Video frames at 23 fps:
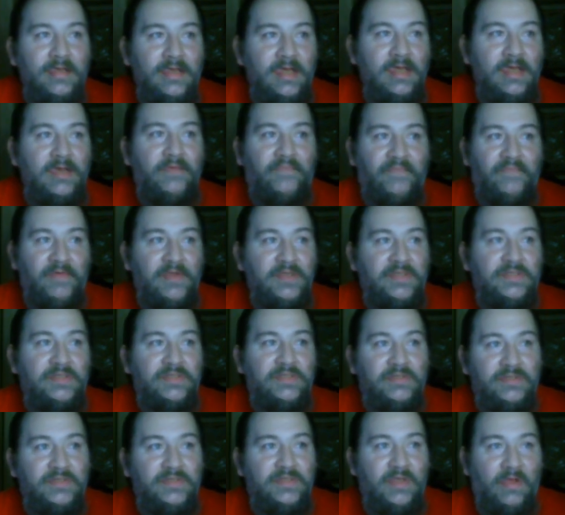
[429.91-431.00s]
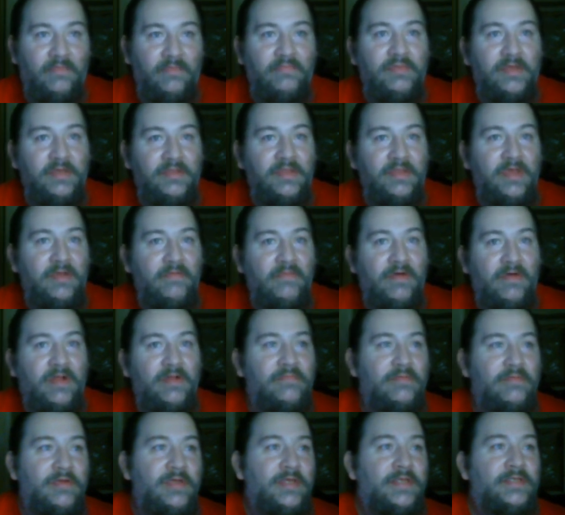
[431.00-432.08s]
if it's something they want to
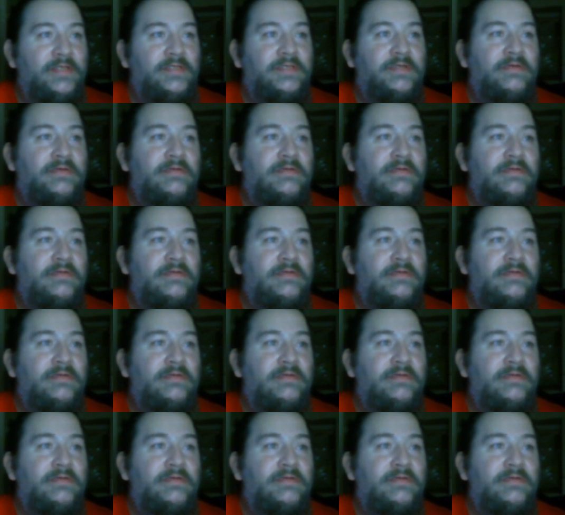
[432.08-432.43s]
risk.